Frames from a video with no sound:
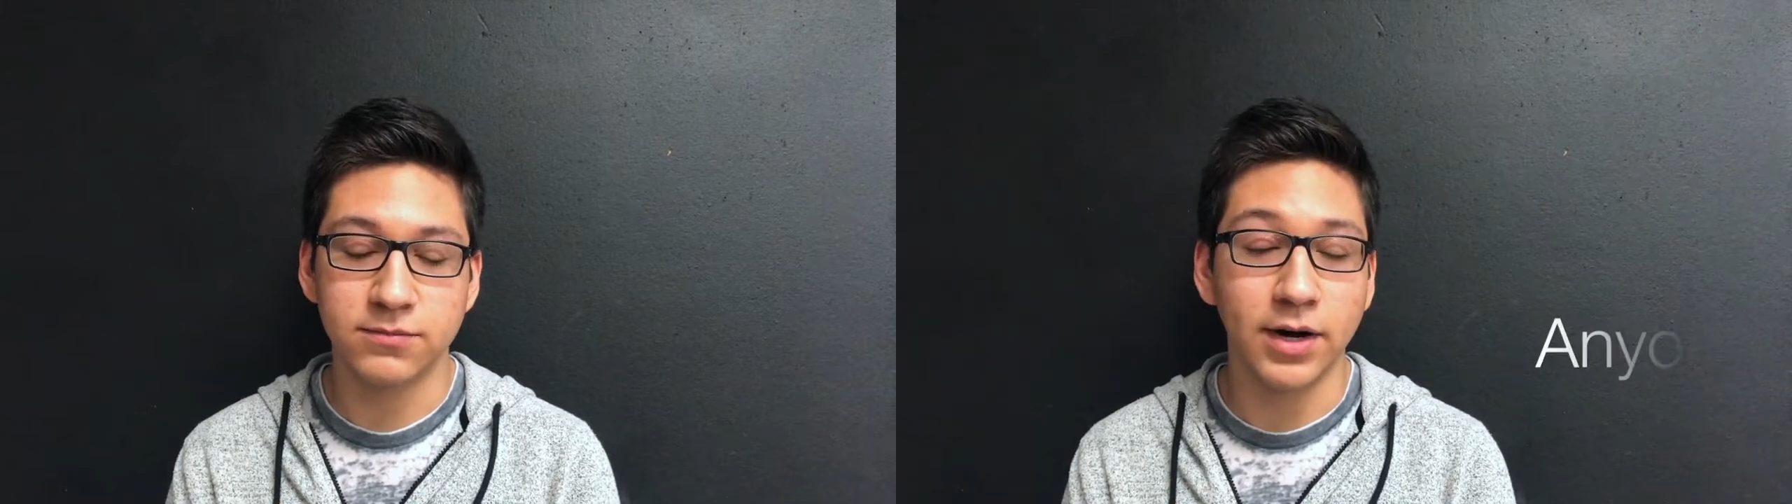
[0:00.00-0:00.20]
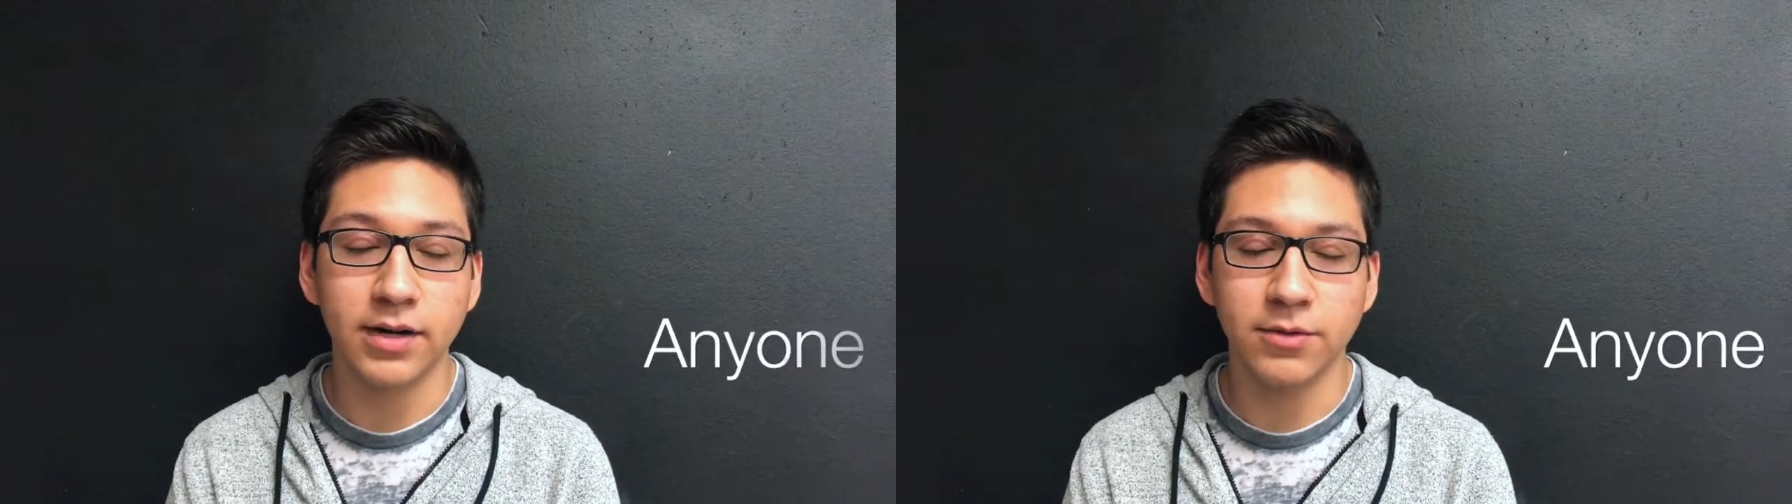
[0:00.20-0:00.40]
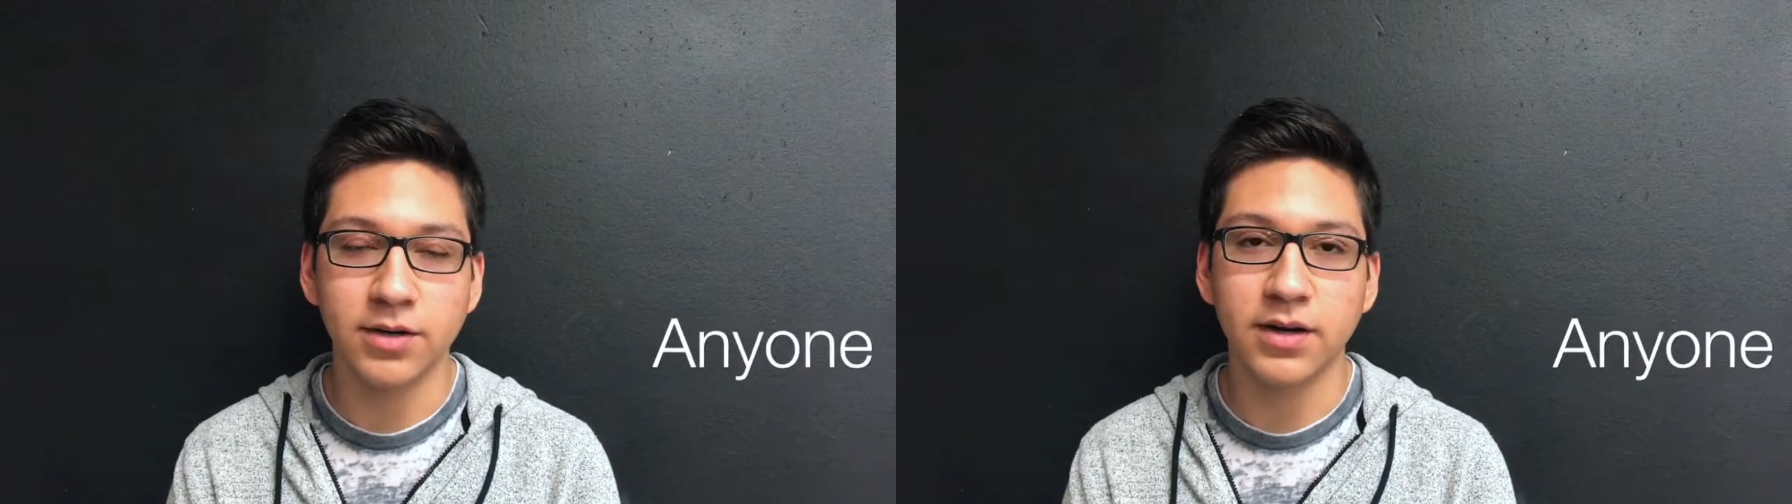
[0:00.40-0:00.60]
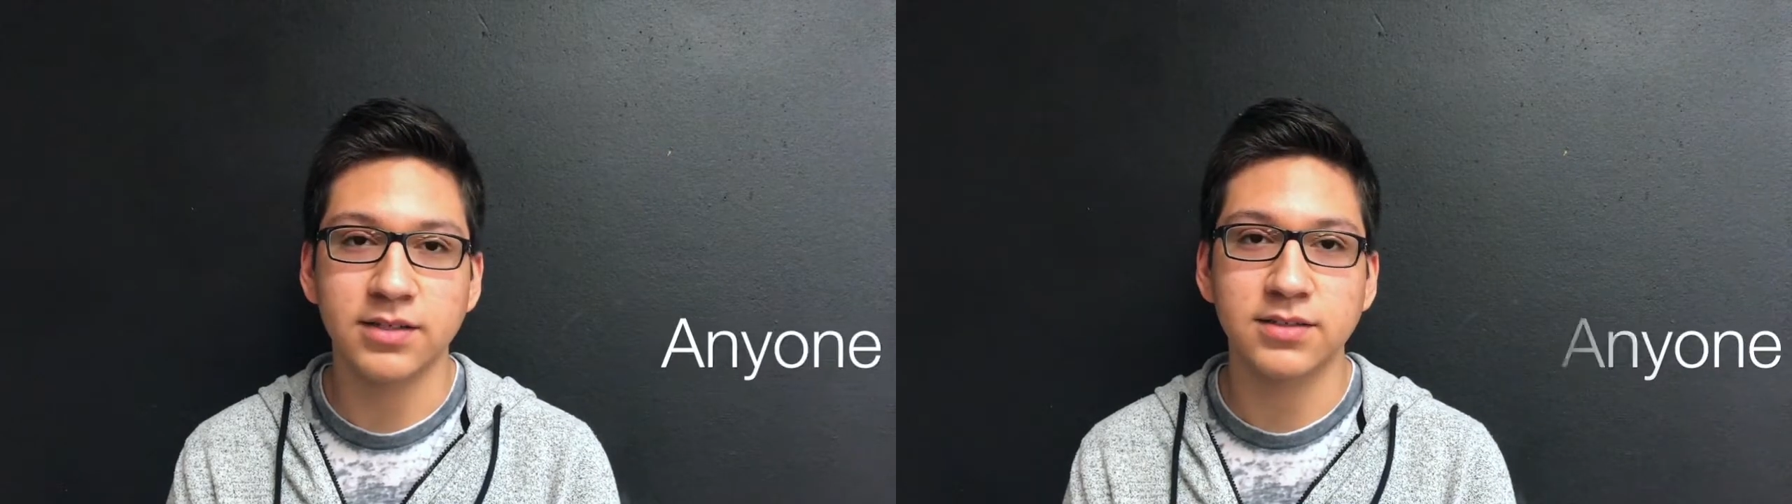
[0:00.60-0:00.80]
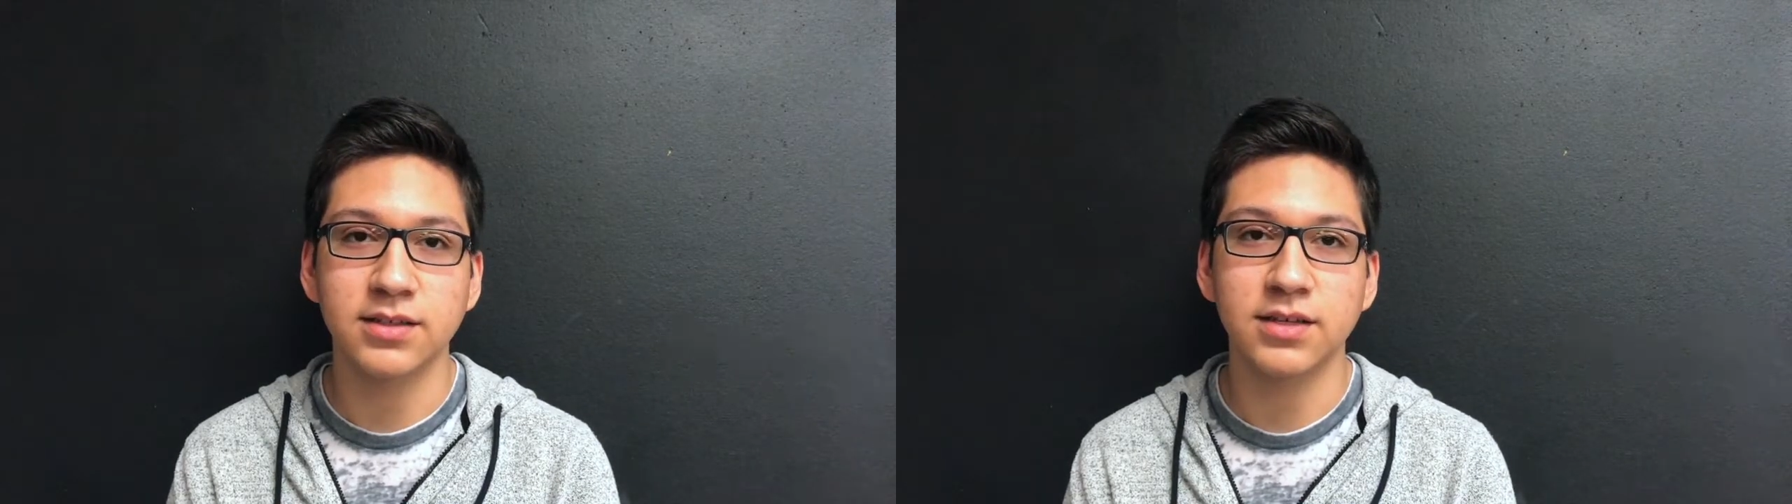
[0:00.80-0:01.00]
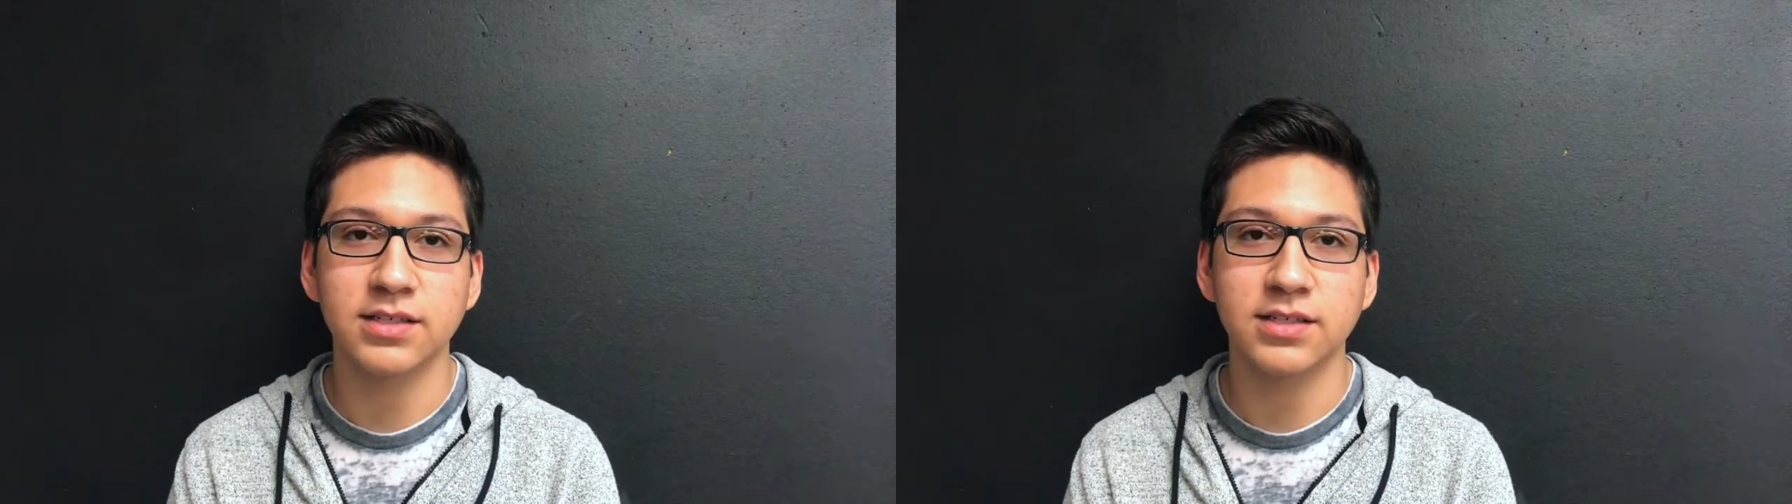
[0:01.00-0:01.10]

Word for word: for anyone, honestly,